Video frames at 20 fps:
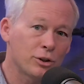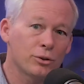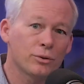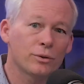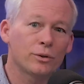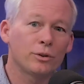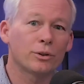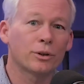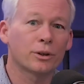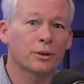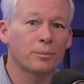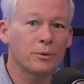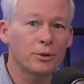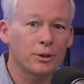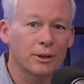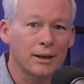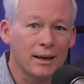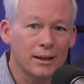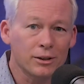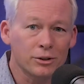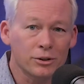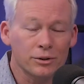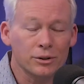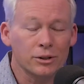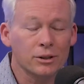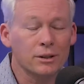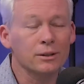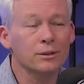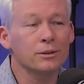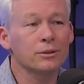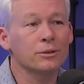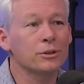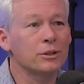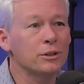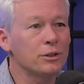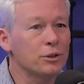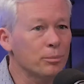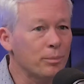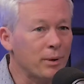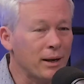you in your communication skills, in
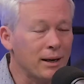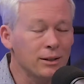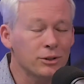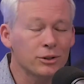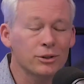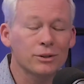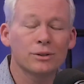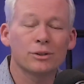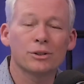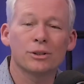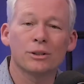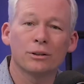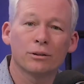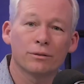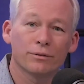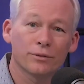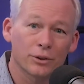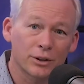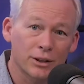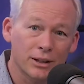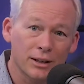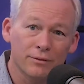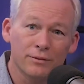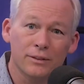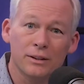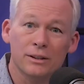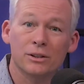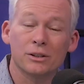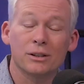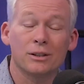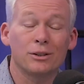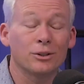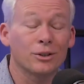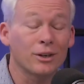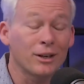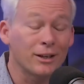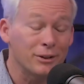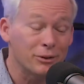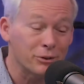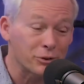your patience, in your forgiveness, in your
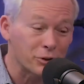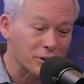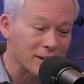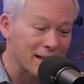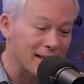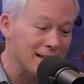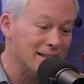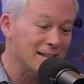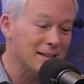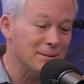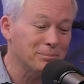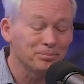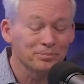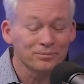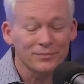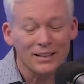understanding.